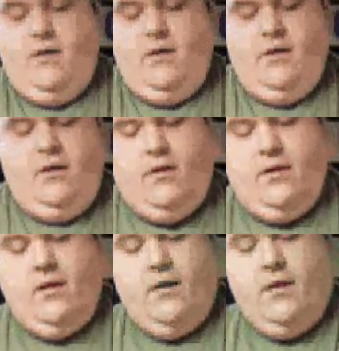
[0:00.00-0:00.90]

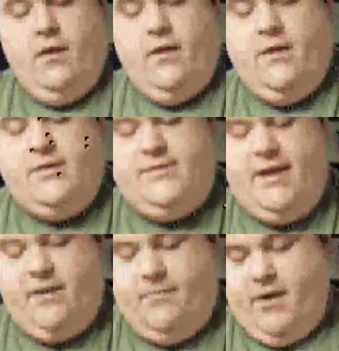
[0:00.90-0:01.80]
and
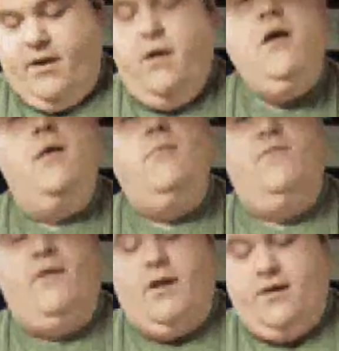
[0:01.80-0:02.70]
set them there and
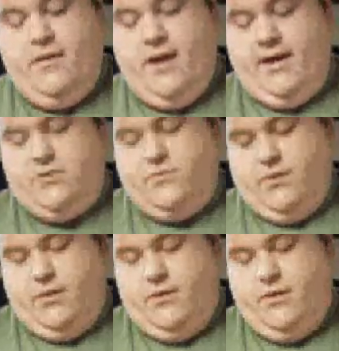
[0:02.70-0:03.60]
move on to the next one.